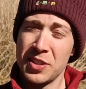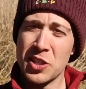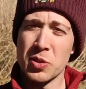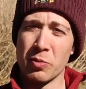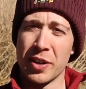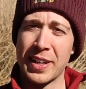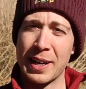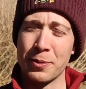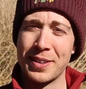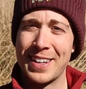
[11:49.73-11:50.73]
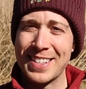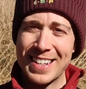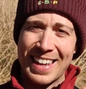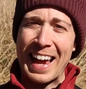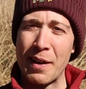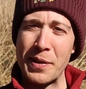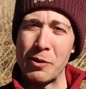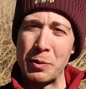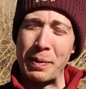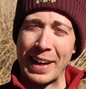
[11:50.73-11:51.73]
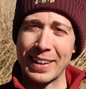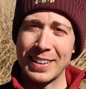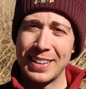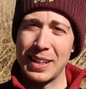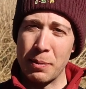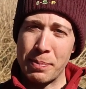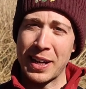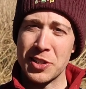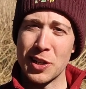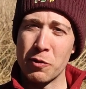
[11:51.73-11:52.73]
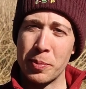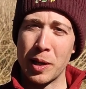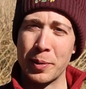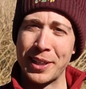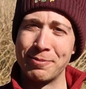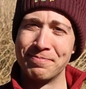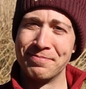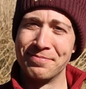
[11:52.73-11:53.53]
and condition right now, so get out there on the bank and bag yourself a PB.